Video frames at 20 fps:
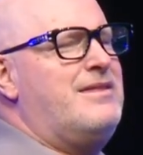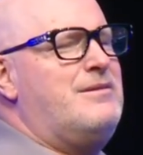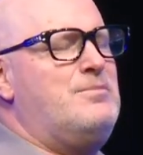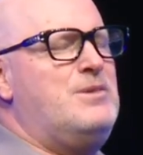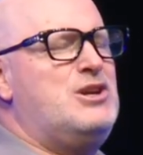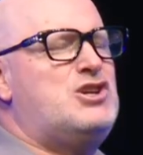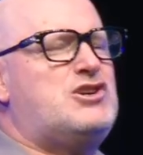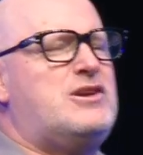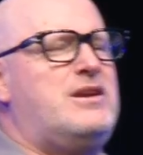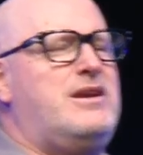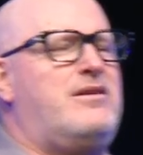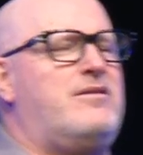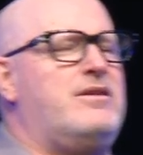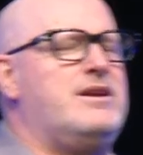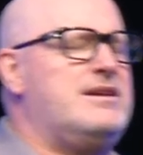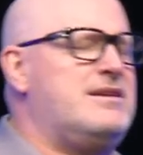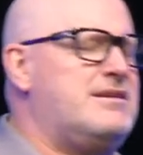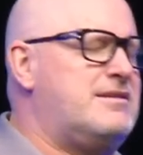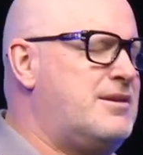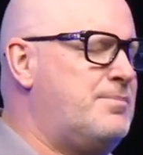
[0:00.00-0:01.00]
the
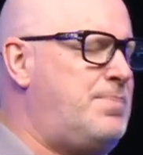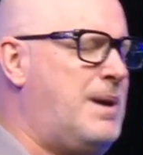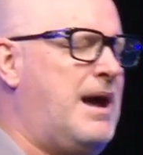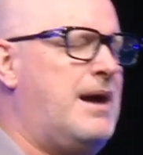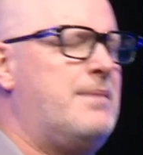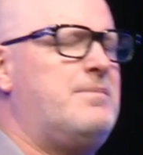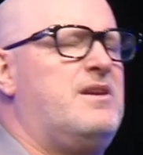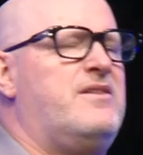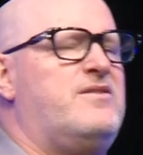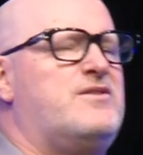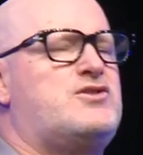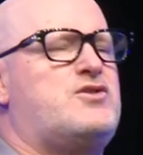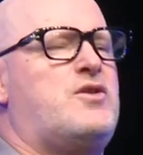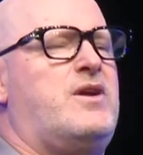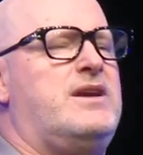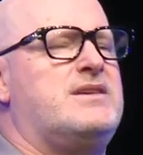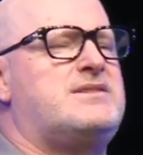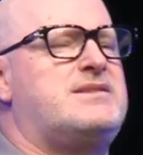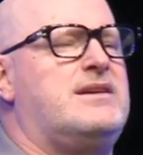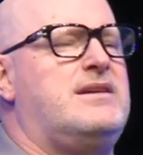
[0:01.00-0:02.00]
missionary department of
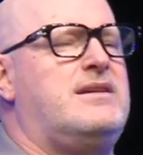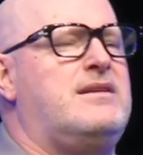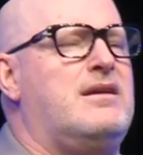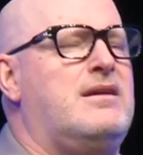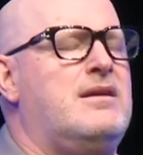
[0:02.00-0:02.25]
Australia said,